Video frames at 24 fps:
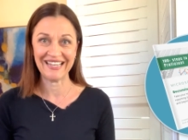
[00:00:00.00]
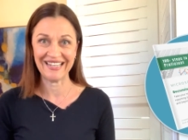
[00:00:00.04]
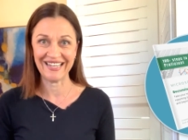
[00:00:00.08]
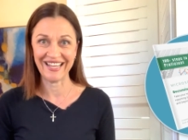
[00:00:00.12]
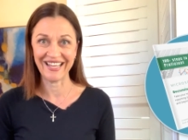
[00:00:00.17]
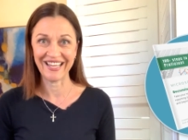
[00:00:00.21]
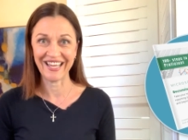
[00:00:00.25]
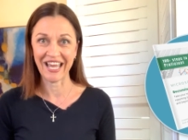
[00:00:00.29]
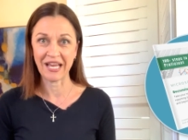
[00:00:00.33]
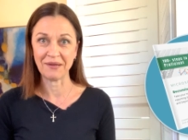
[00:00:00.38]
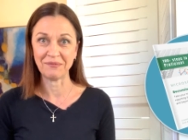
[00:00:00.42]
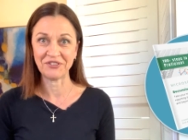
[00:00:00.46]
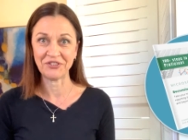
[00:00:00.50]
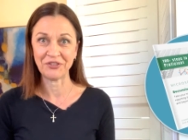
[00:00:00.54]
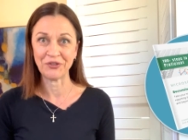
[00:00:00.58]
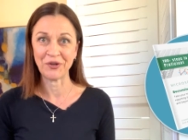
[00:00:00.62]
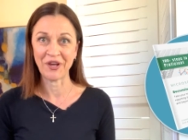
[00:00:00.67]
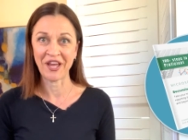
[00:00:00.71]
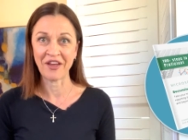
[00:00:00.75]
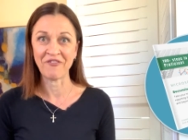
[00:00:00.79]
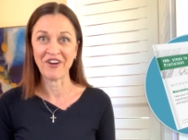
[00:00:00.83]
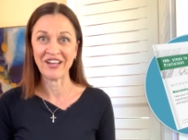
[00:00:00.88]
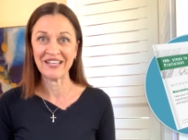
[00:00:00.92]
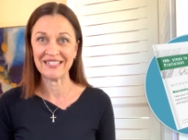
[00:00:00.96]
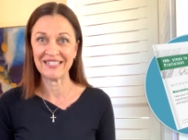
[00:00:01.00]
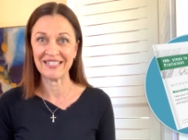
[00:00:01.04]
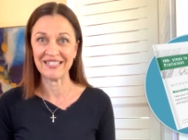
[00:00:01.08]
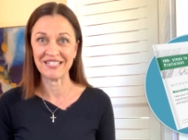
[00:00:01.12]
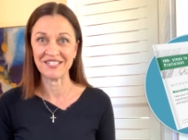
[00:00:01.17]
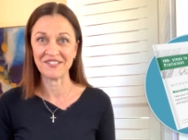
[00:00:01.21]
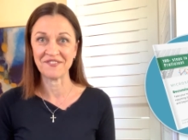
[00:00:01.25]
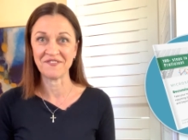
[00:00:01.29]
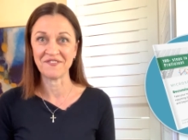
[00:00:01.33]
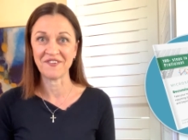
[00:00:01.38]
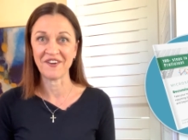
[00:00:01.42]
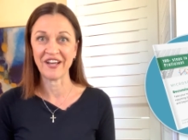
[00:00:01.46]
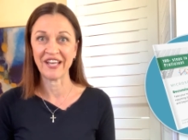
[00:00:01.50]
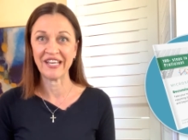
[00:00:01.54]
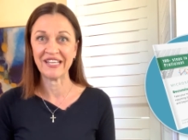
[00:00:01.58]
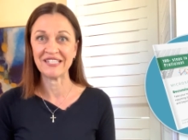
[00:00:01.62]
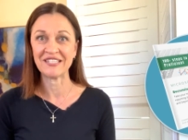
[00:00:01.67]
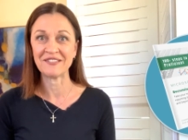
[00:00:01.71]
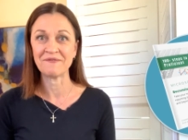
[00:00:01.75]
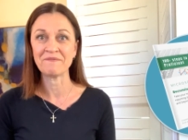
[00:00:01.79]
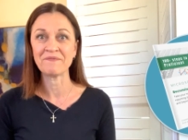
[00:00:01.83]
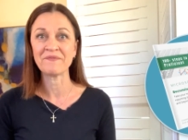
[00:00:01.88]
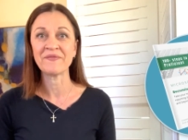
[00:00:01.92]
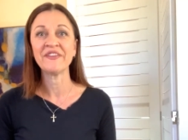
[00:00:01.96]
any gaps you have
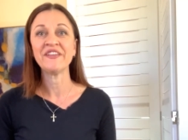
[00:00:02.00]
identified.